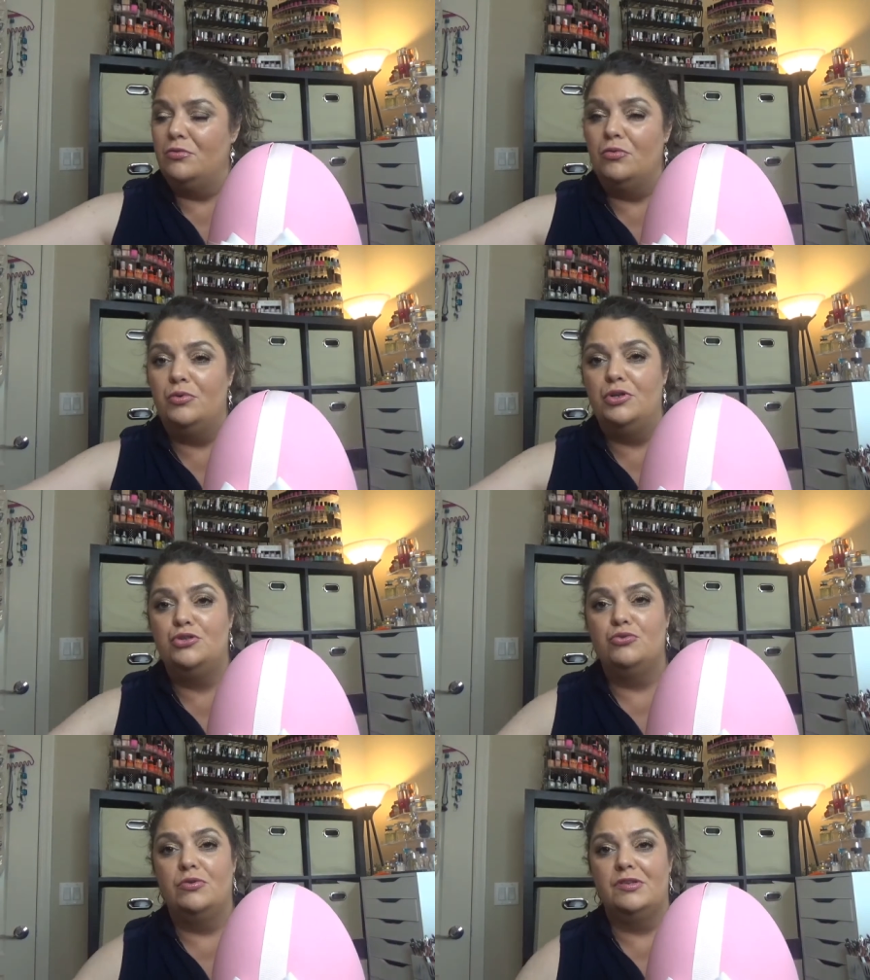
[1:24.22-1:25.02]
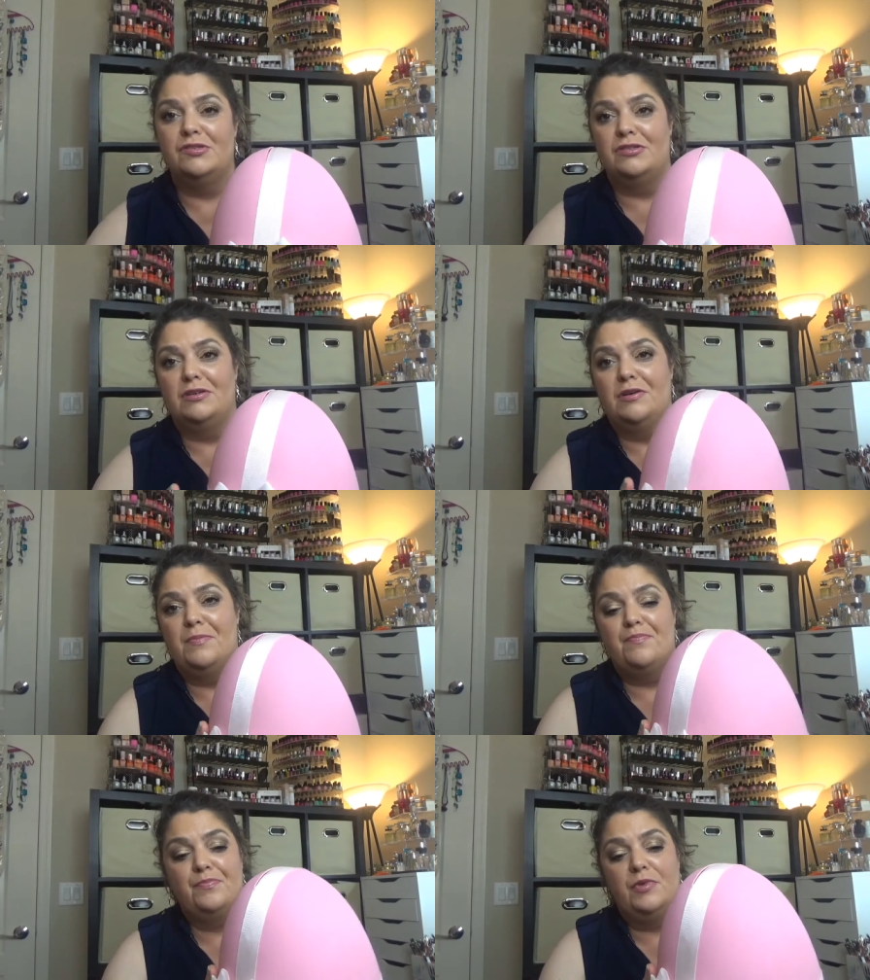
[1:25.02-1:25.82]
which was
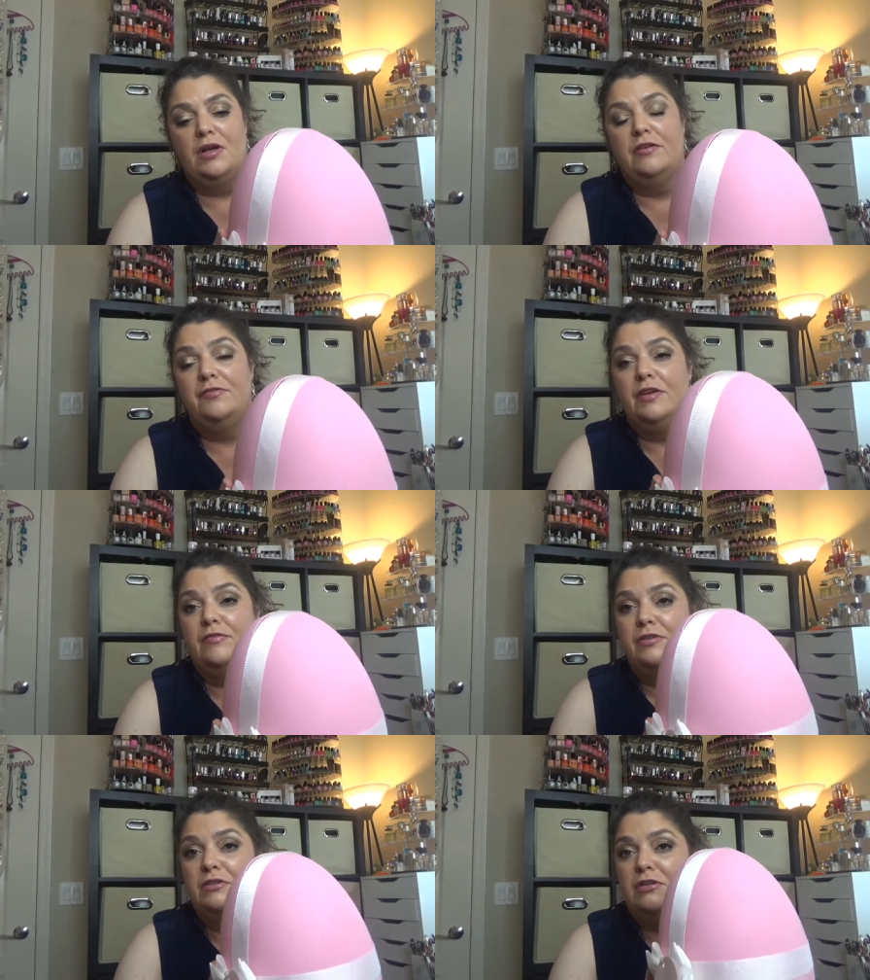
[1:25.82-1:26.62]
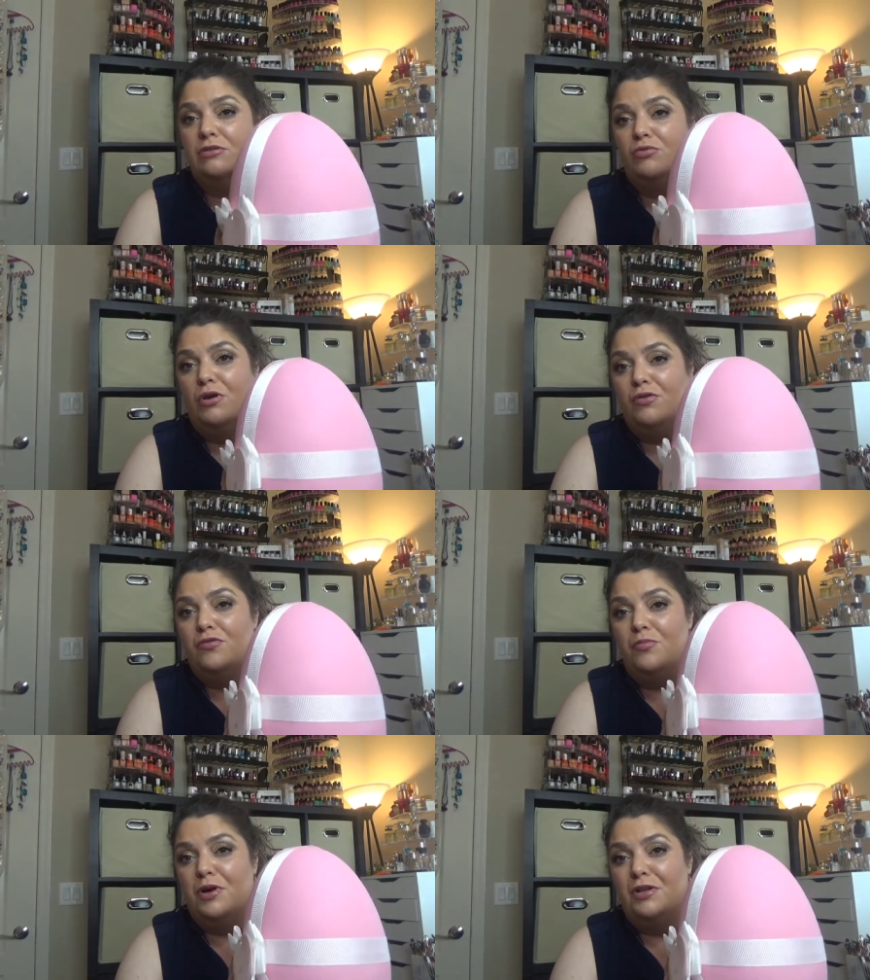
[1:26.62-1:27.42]
um, a favorite ritual
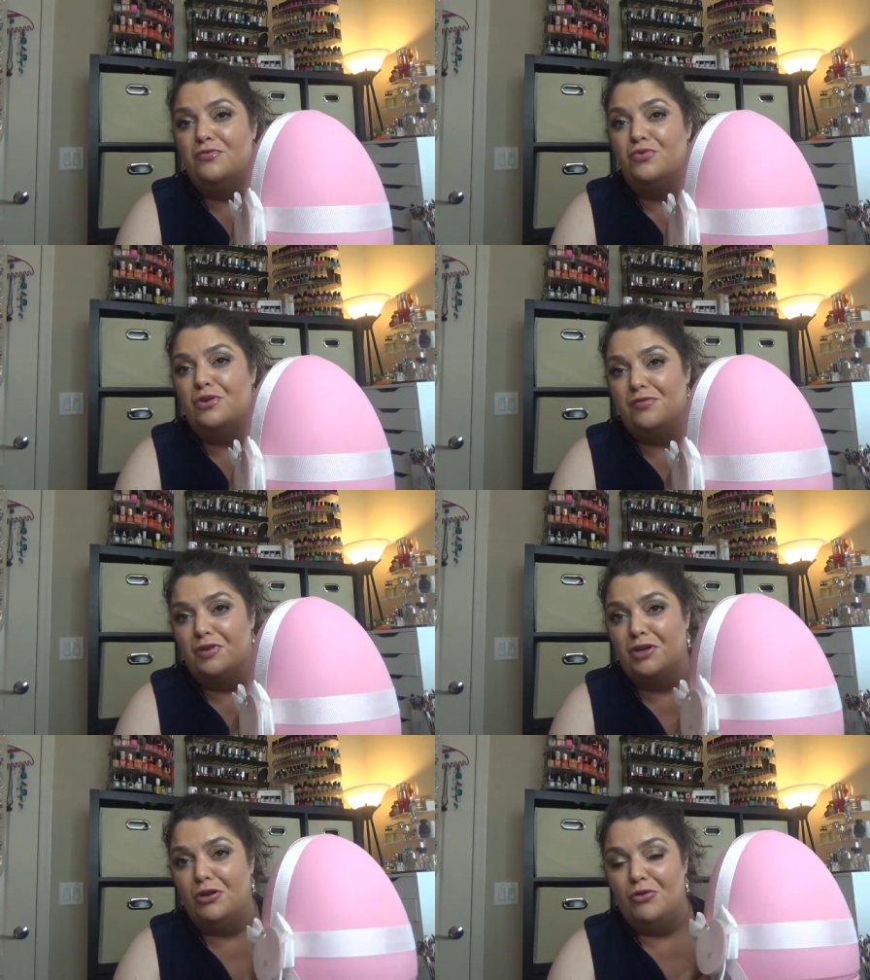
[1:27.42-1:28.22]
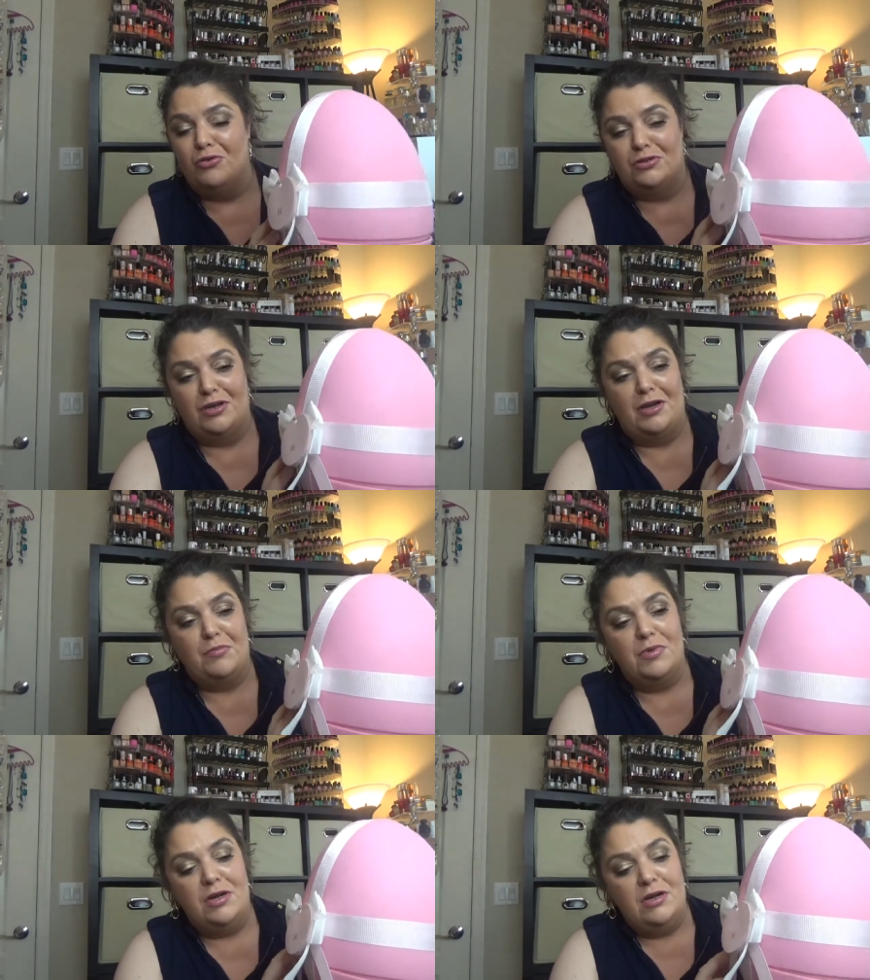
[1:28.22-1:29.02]
of mine for a very long
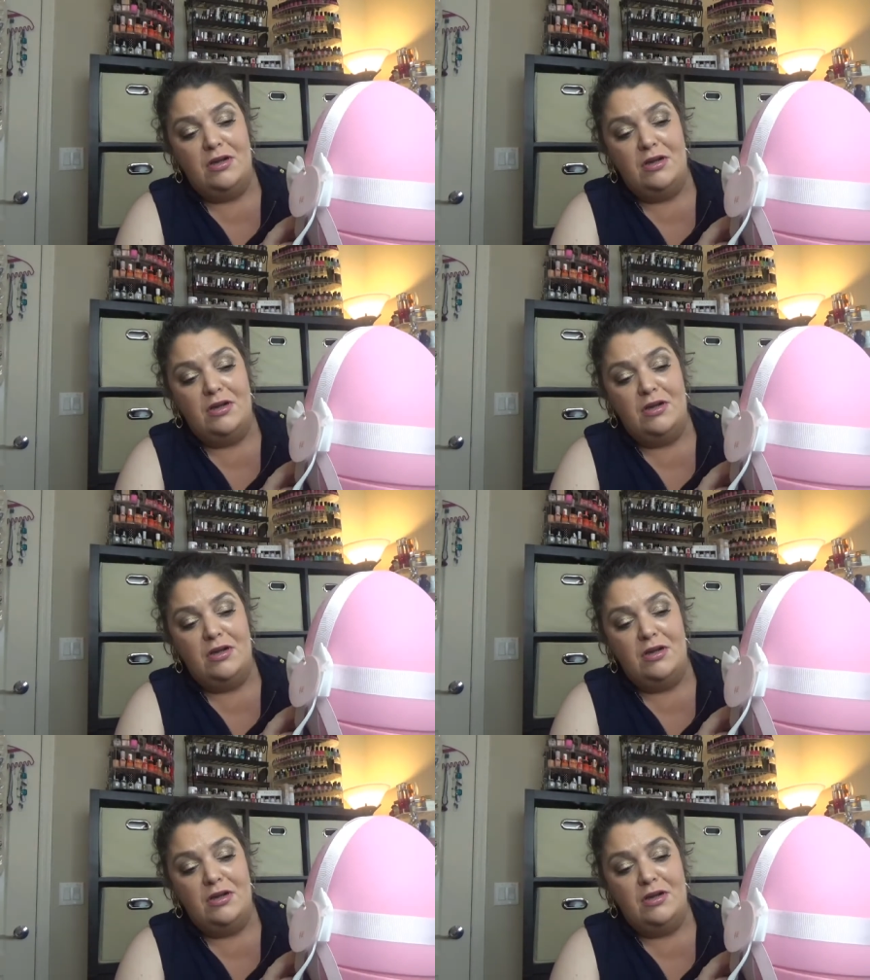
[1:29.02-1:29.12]
time